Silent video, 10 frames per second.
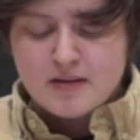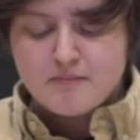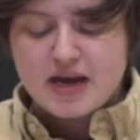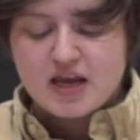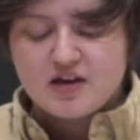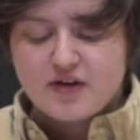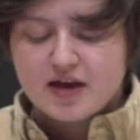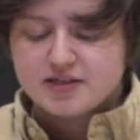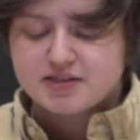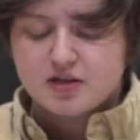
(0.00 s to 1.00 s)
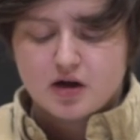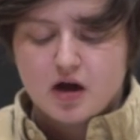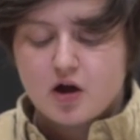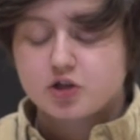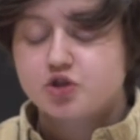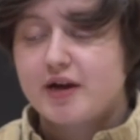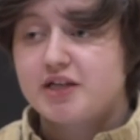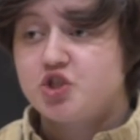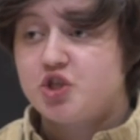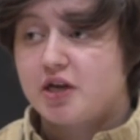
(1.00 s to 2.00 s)
Many Kavaya Sira are
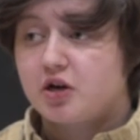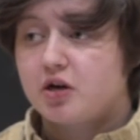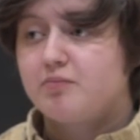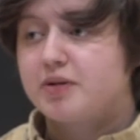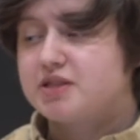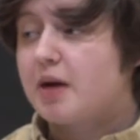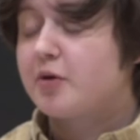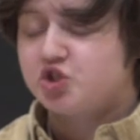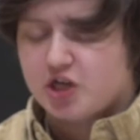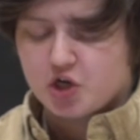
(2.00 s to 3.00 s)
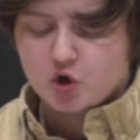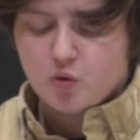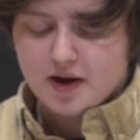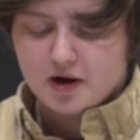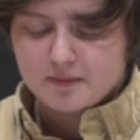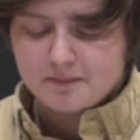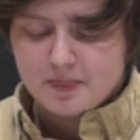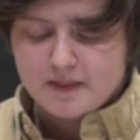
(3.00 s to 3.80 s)
transgender, but some are genderqueer.